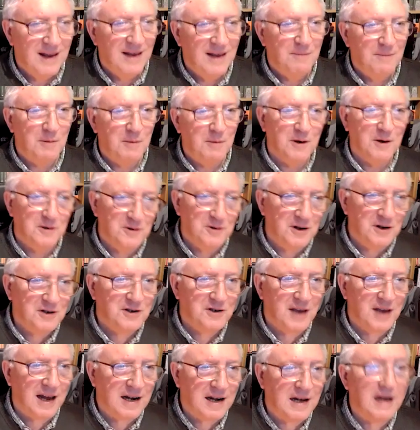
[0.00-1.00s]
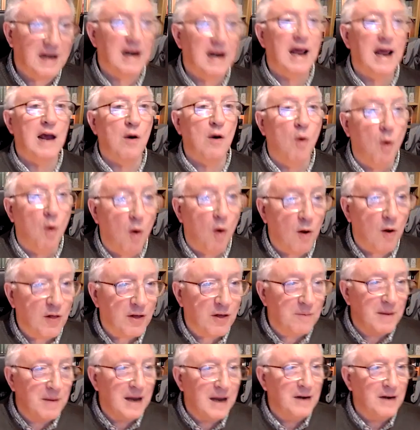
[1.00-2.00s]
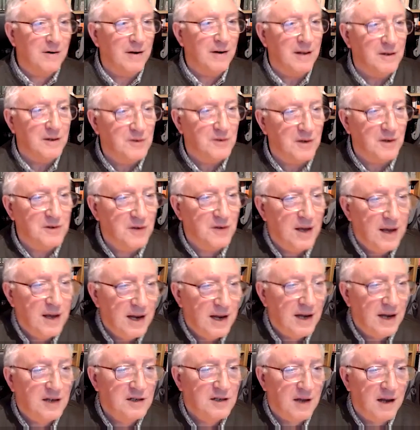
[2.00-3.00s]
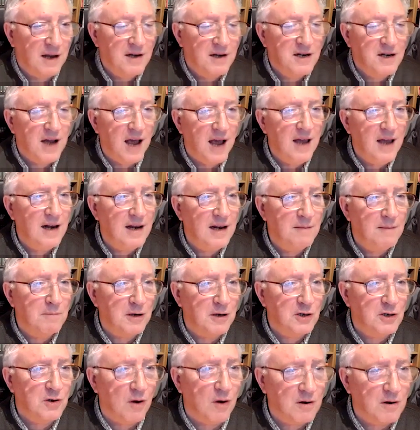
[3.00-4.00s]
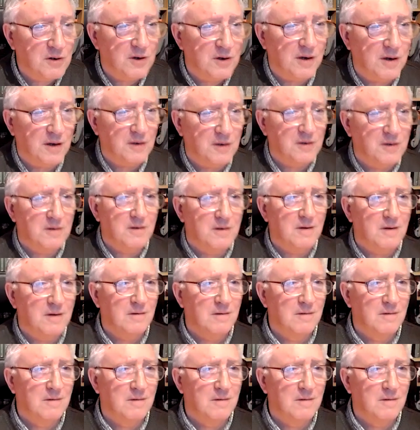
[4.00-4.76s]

because Christianity, like all the main religions, is entirely misogynist,